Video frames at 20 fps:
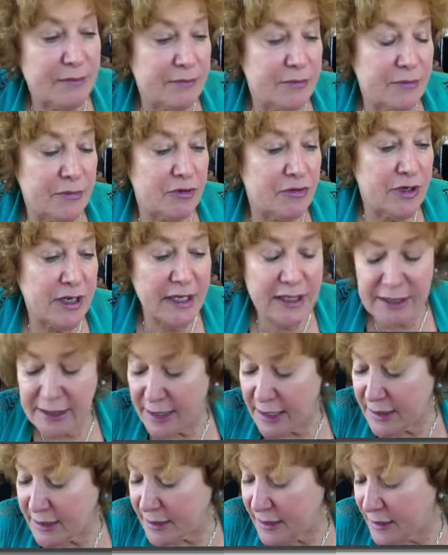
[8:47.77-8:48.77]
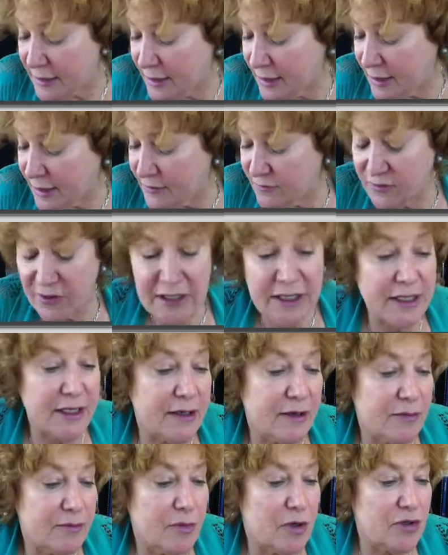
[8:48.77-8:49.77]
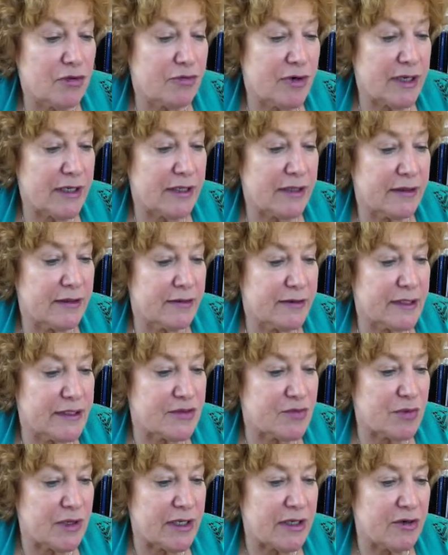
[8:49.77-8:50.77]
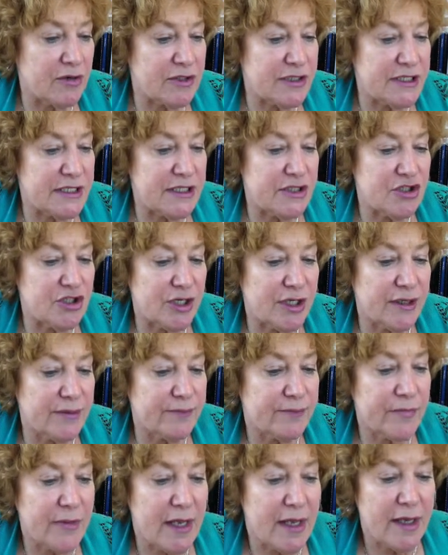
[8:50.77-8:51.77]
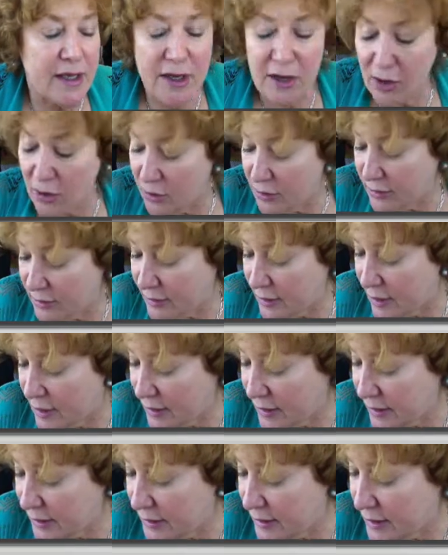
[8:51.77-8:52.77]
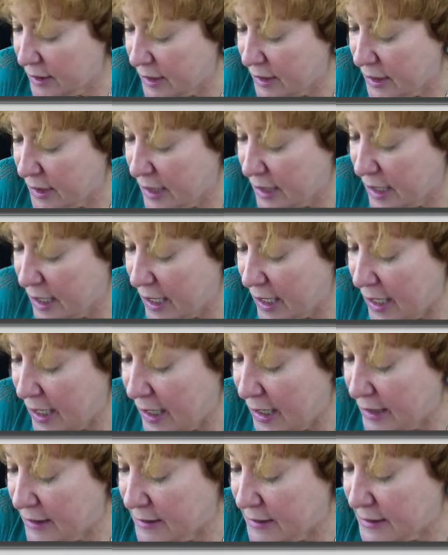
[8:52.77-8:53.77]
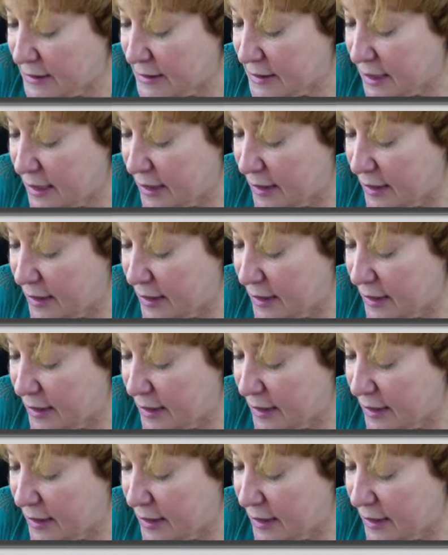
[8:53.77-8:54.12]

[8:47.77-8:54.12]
Maria, Lena, and Vicky are moderating this week on teaching online. And